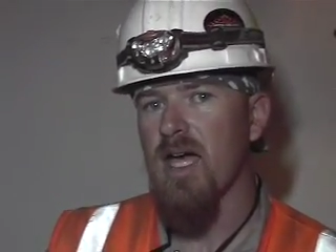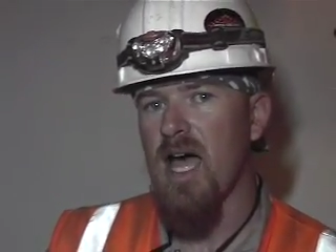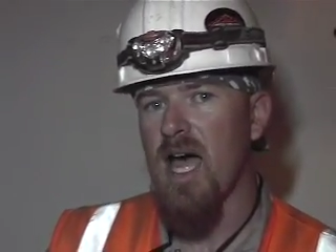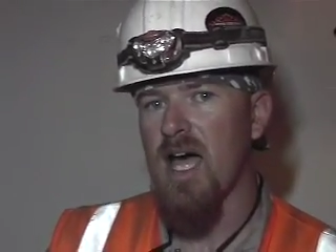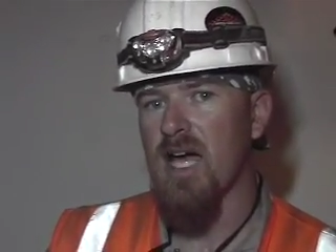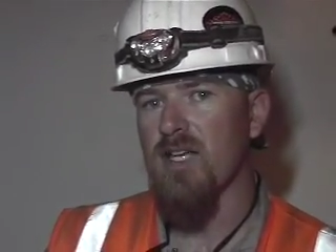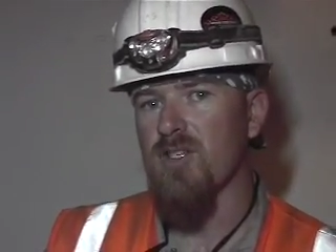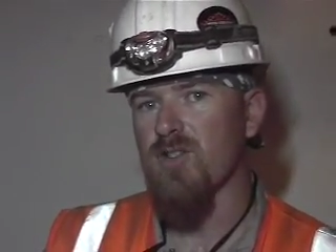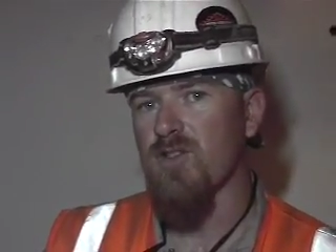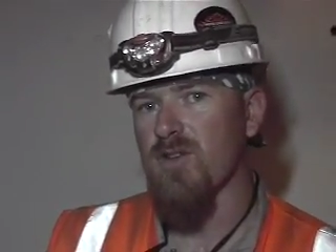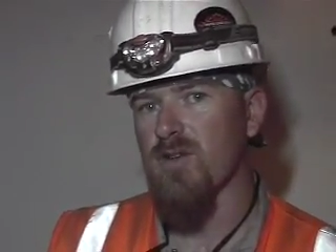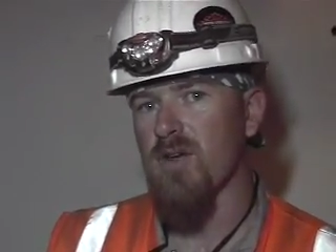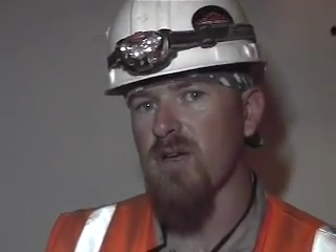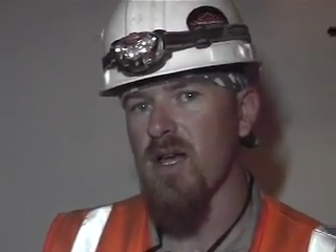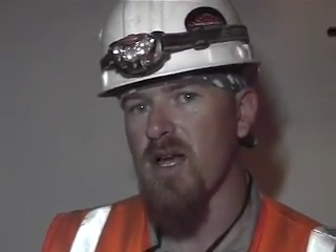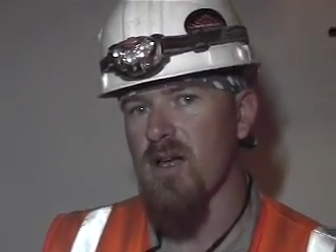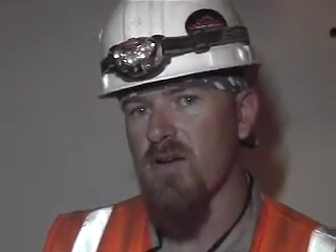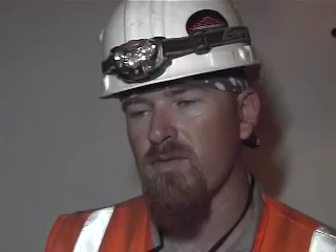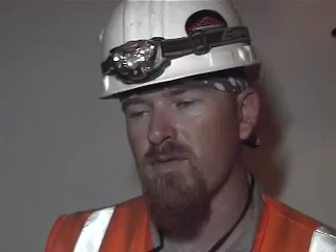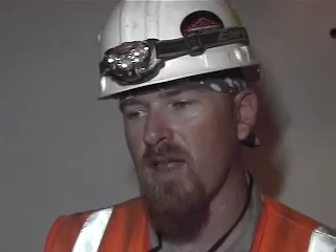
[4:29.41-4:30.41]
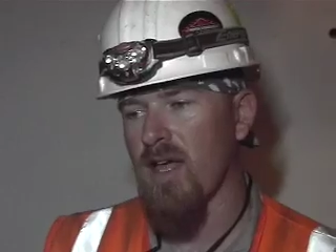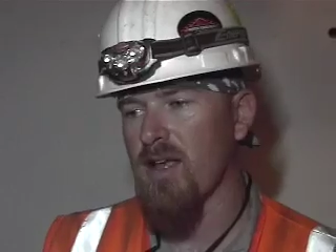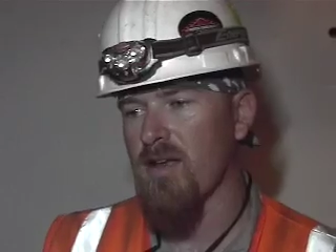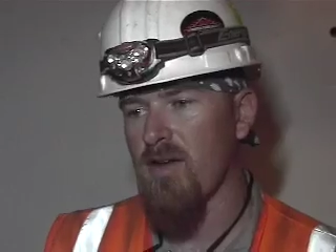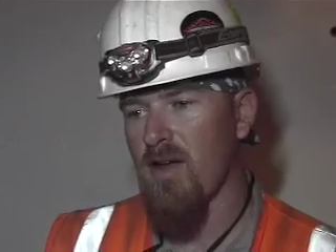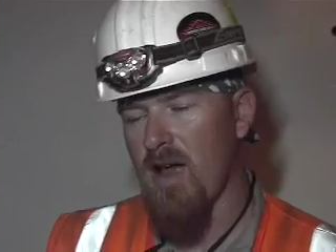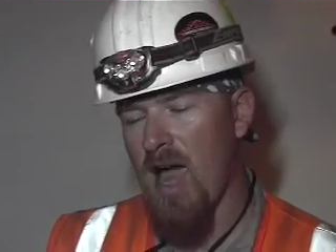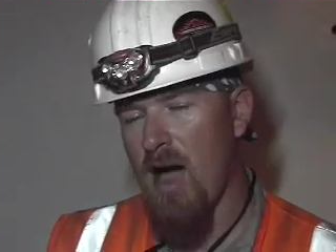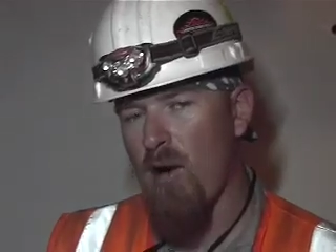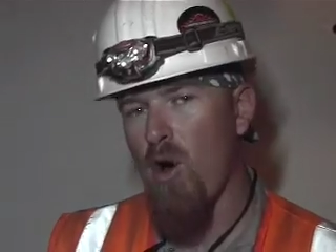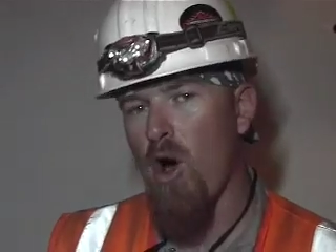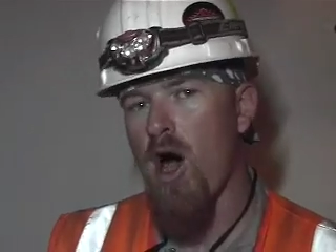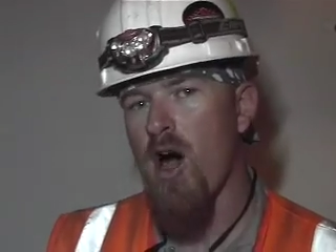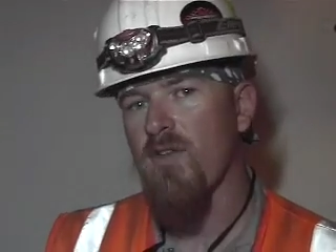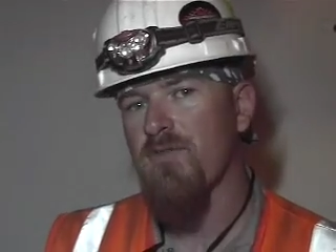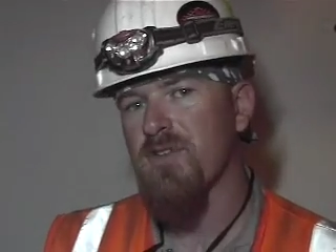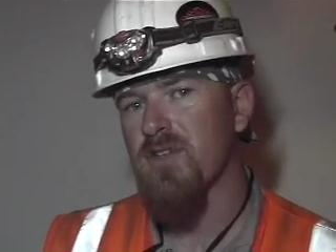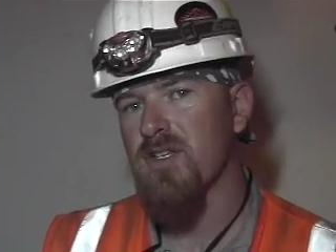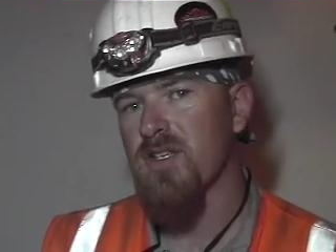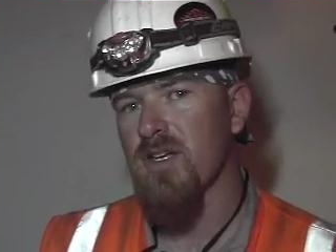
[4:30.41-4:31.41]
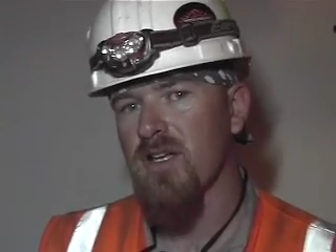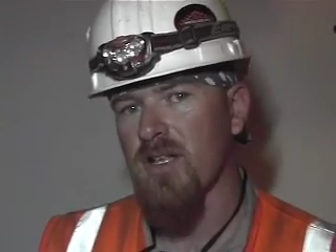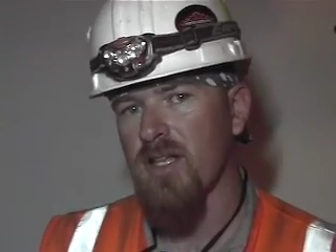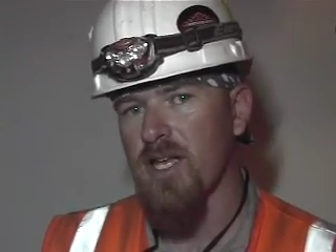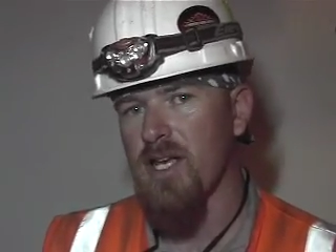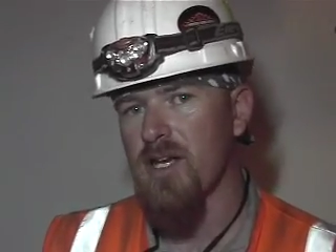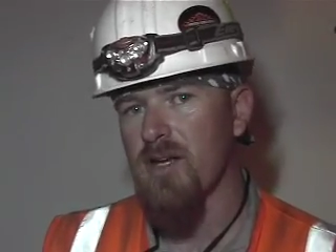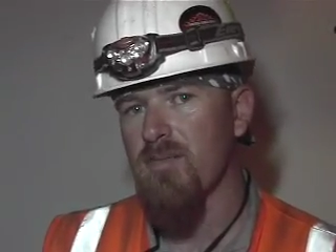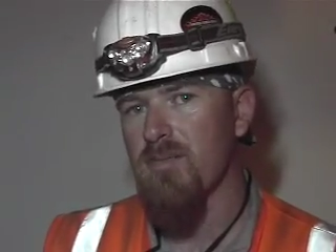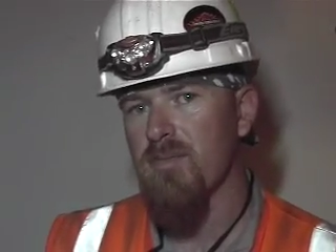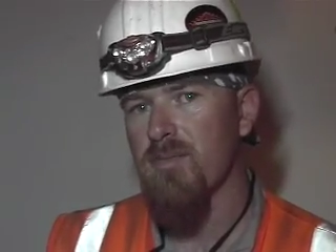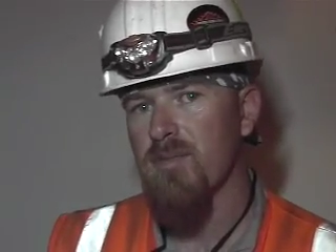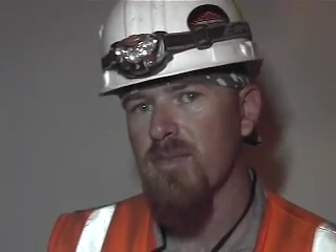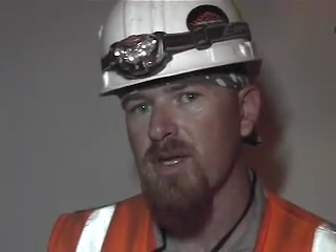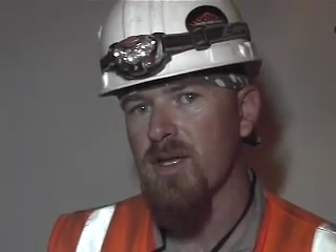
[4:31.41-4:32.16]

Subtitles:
as like how often to clean them.